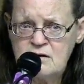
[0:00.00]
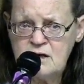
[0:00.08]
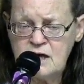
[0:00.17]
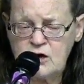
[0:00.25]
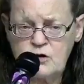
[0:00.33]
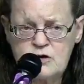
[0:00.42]

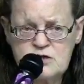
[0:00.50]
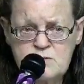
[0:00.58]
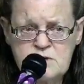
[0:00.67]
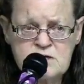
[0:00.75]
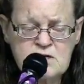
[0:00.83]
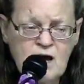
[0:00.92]
At
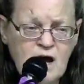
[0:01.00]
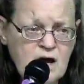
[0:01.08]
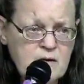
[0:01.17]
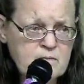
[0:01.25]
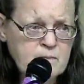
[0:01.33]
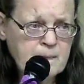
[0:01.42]
Christmas
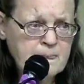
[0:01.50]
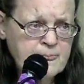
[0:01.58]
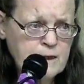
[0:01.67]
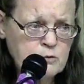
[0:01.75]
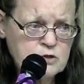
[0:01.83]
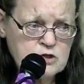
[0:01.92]
time,
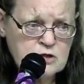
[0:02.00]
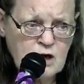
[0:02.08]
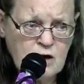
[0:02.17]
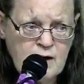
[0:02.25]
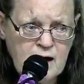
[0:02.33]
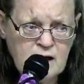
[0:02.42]
would you
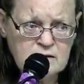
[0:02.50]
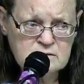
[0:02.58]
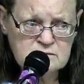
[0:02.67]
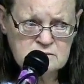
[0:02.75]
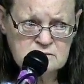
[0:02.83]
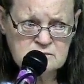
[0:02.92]
go out
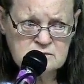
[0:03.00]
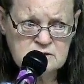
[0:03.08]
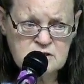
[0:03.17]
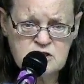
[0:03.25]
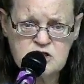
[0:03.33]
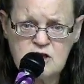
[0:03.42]

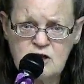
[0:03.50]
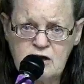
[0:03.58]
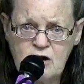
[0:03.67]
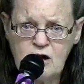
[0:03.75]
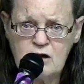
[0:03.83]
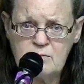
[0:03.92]
to the
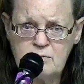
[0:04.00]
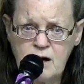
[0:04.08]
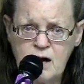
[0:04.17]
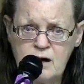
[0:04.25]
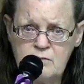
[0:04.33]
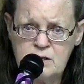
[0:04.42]
junkyard and
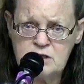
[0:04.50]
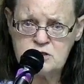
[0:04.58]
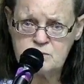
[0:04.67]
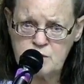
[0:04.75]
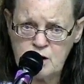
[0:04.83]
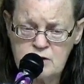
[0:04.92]
buy a bunch
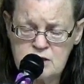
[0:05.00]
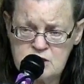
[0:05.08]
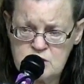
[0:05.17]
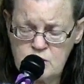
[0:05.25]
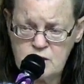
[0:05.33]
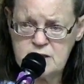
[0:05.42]
of broken
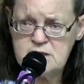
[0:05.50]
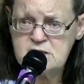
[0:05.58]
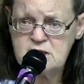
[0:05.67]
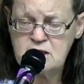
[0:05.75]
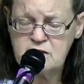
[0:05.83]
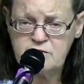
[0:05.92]
toys
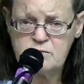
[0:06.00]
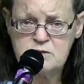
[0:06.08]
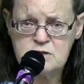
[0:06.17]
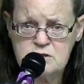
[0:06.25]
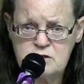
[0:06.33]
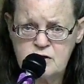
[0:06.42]
and give them
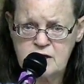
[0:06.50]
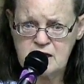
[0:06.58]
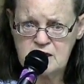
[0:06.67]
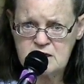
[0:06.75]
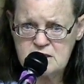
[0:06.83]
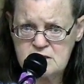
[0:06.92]
to your
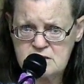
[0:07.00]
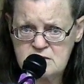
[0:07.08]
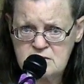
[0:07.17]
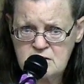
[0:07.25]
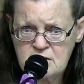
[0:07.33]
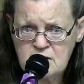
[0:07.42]
kids?
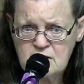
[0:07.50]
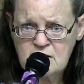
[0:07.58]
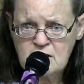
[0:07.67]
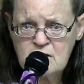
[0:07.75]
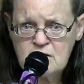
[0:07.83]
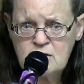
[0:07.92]

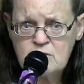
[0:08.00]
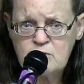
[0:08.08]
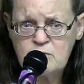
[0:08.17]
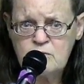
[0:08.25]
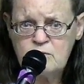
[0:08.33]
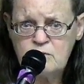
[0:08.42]

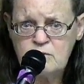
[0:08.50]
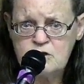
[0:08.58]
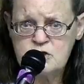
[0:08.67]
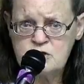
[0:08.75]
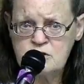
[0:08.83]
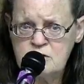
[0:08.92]

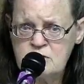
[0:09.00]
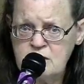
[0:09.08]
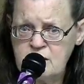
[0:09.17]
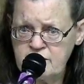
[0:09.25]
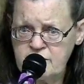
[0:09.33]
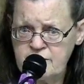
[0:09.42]
Would you
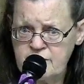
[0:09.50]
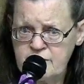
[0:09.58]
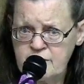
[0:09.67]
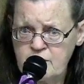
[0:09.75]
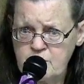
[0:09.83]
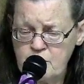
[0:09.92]
give
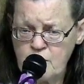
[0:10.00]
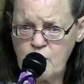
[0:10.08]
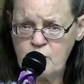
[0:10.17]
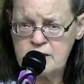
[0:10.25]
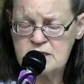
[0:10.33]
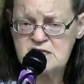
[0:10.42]
the
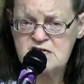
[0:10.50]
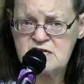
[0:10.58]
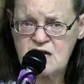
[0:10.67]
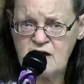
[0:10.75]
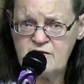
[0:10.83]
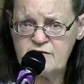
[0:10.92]
broken
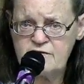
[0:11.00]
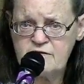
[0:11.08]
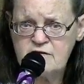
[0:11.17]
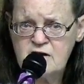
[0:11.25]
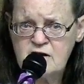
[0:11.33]
stuff